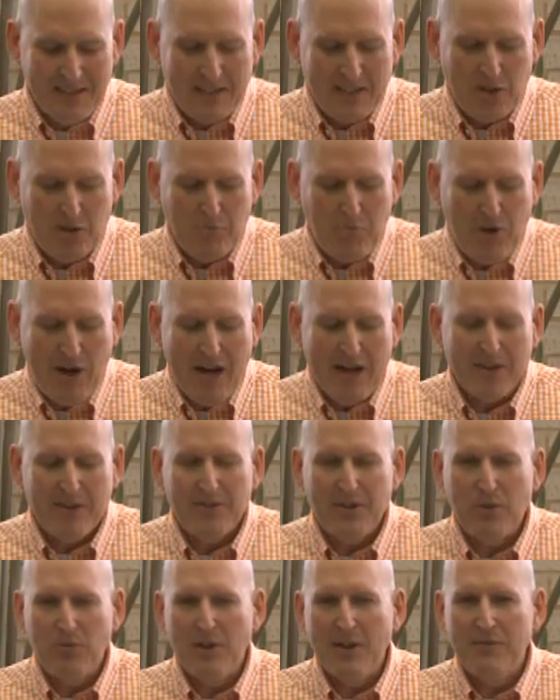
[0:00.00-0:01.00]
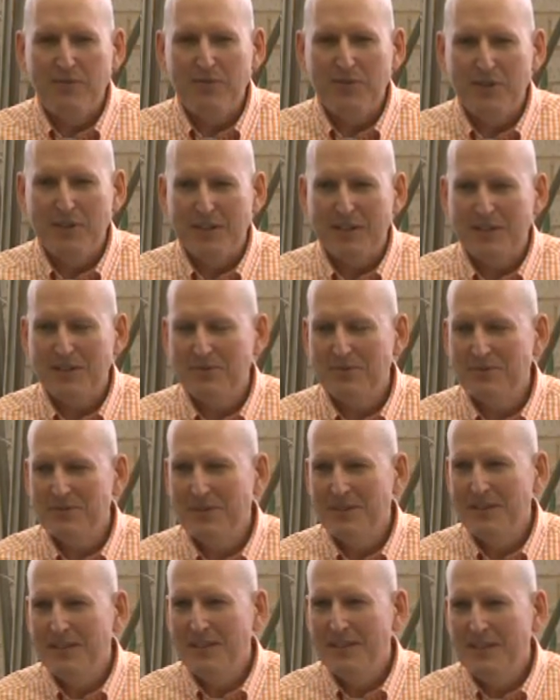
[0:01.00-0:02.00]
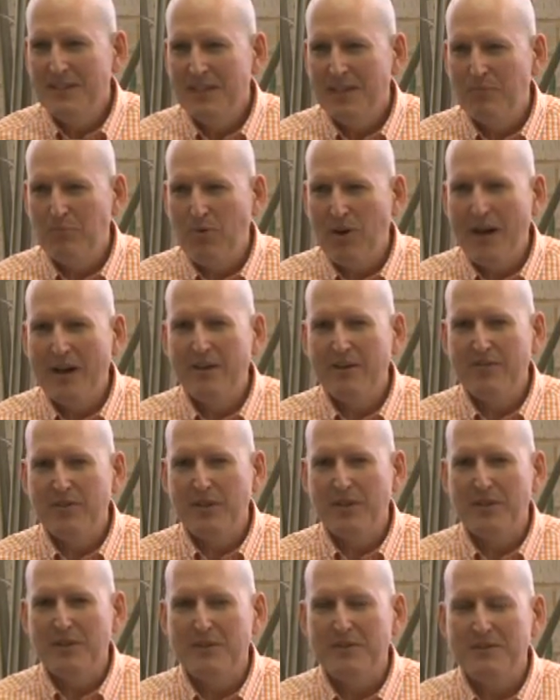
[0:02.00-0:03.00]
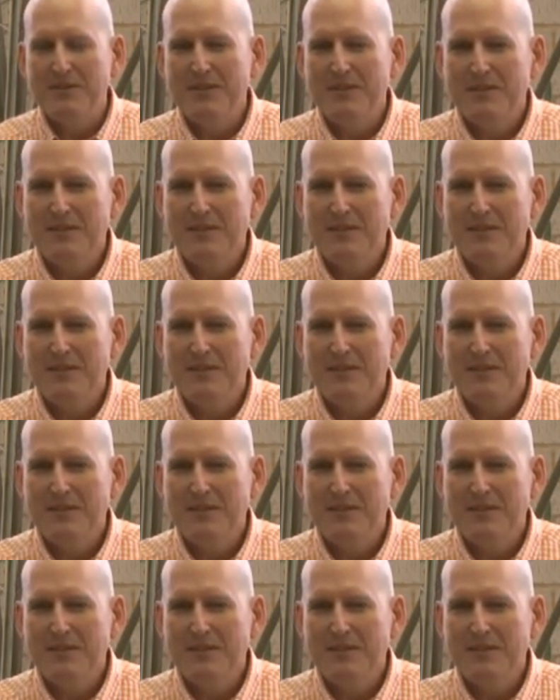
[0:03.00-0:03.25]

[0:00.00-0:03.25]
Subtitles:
They were proud of their rough look and proud of their